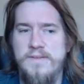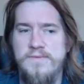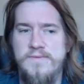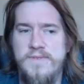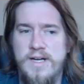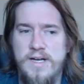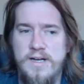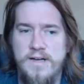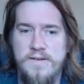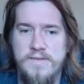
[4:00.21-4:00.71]

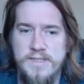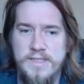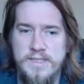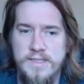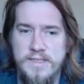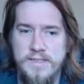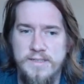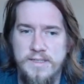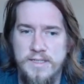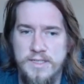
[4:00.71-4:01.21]
involved
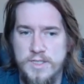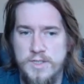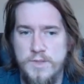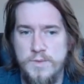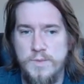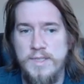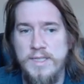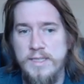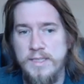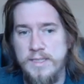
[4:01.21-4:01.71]
in a
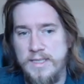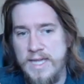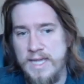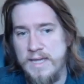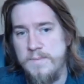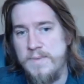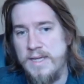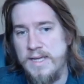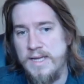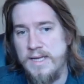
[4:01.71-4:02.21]
sweet
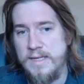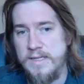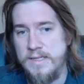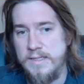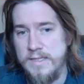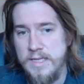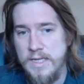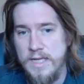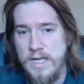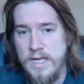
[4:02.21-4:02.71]
campaign
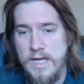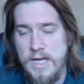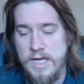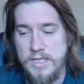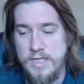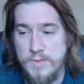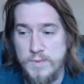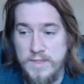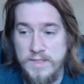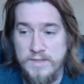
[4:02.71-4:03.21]
and a
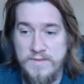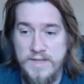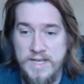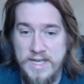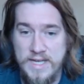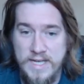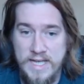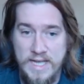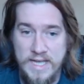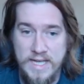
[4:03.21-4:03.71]
sweet
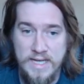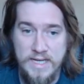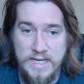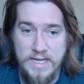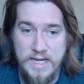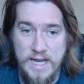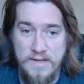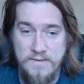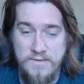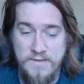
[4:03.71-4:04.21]
event?
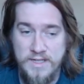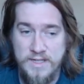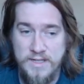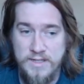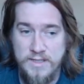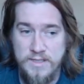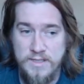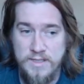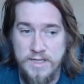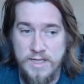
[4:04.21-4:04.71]
And I
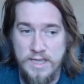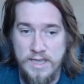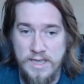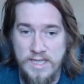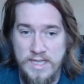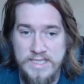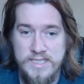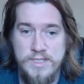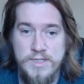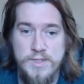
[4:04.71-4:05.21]
figured,
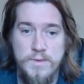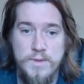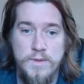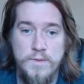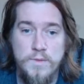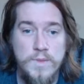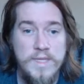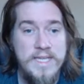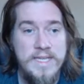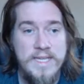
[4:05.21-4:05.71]
let's do a
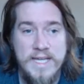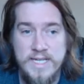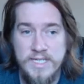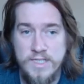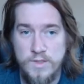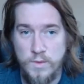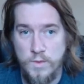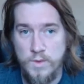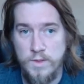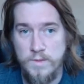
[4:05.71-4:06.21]

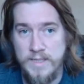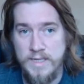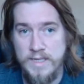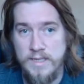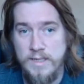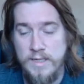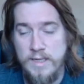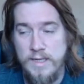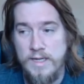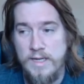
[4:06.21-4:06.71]
weekend tournament.
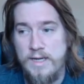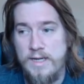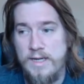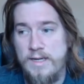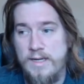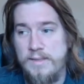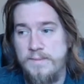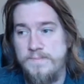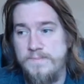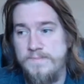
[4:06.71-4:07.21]

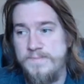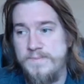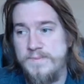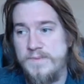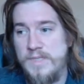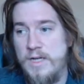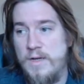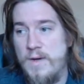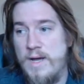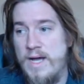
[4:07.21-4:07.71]

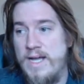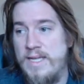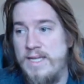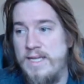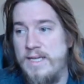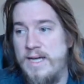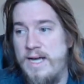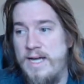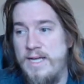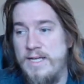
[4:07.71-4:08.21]

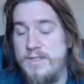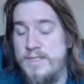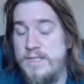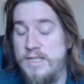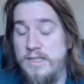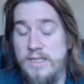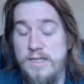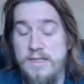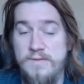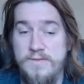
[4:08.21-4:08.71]
I used to
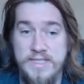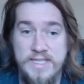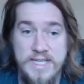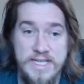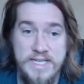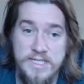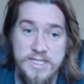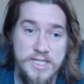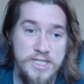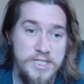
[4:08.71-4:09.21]
love the
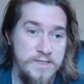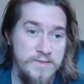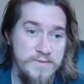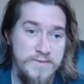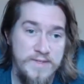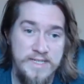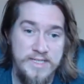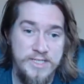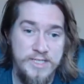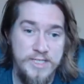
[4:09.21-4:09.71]
destination
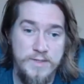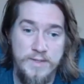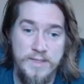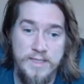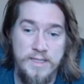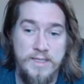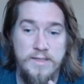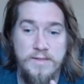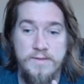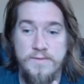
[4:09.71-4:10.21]
events. I
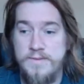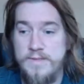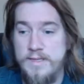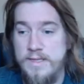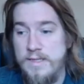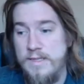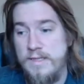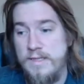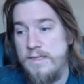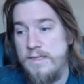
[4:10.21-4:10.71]
loved
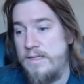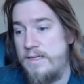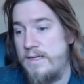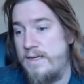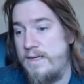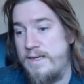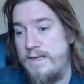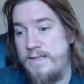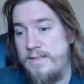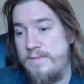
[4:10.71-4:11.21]

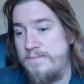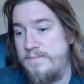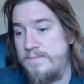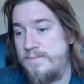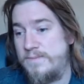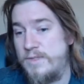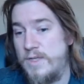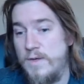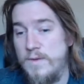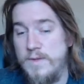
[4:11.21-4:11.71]

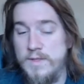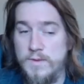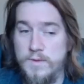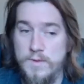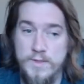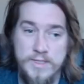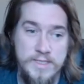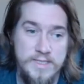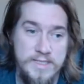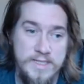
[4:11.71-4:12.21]
going to
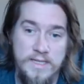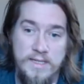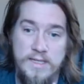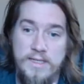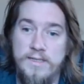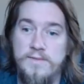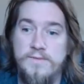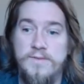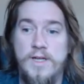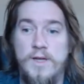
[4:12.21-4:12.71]
Origins. I
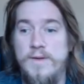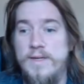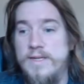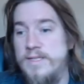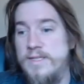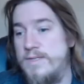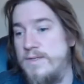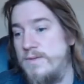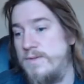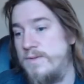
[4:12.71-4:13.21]
loved going
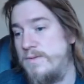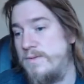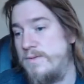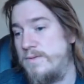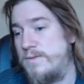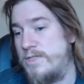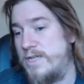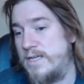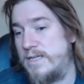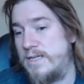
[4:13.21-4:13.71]
to
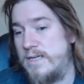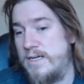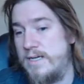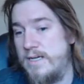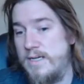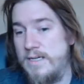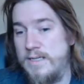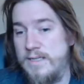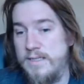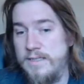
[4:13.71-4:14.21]
Gen
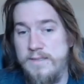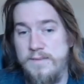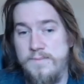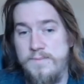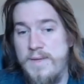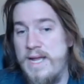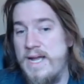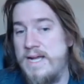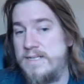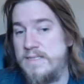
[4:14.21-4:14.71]
Con and
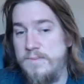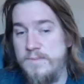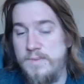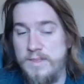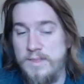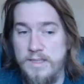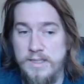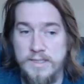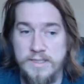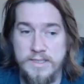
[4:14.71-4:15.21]
PAX
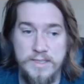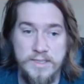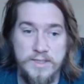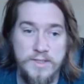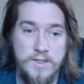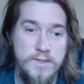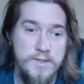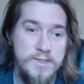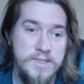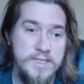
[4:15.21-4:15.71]
Unplugged, and like
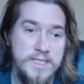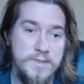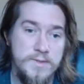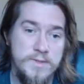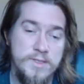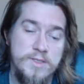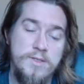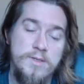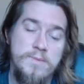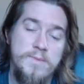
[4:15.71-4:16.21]
all those things were
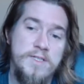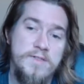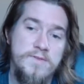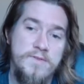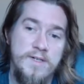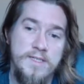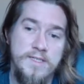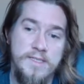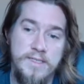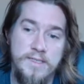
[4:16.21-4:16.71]
so much
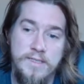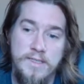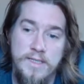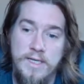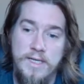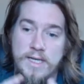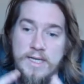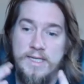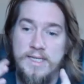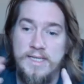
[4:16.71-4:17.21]
fun to
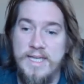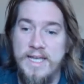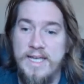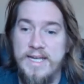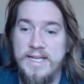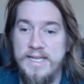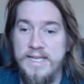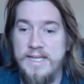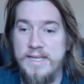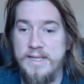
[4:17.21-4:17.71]
get
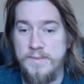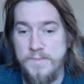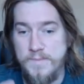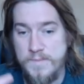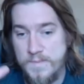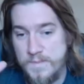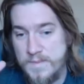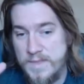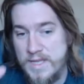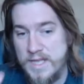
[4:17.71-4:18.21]
in and
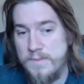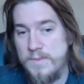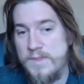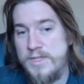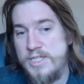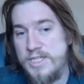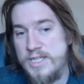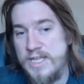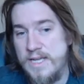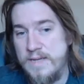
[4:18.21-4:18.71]
get a
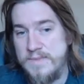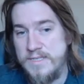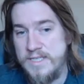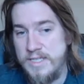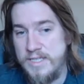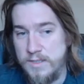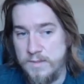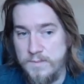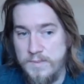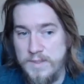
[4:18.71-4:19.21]
bunch of games in
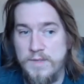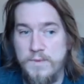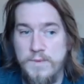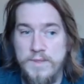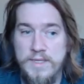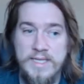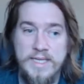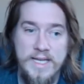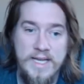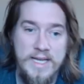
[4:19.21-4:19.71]
on a big
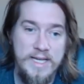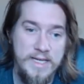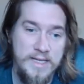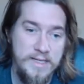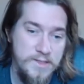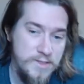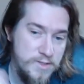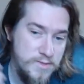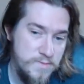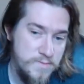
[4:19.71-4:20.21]
weekend
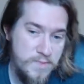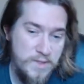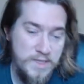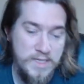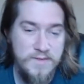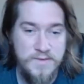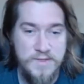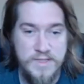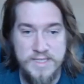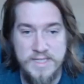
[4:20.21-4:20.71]
and
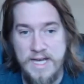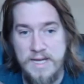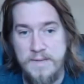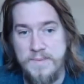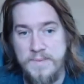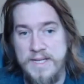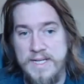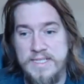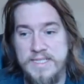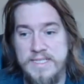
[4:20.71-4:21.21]
play for the top
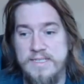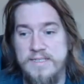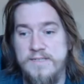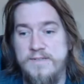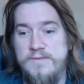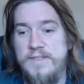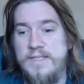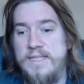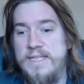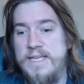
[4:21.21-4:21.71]
8s and
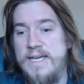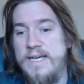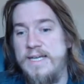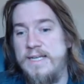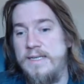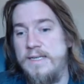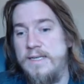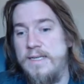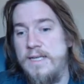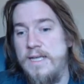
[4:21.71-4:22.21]
stuff like that.
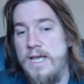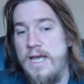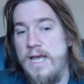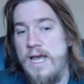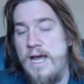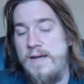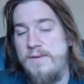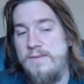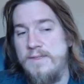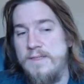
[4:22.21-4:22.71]
And
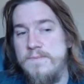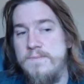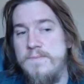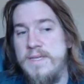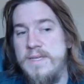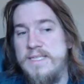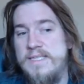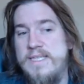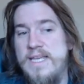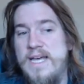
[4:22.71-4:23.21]
I really
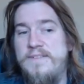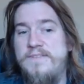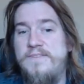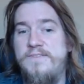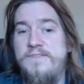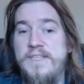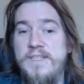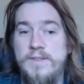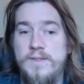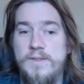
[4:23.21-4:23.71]
miss that
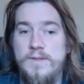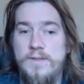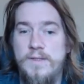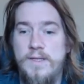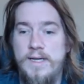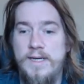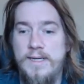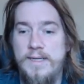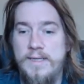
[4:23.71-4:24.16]
feel.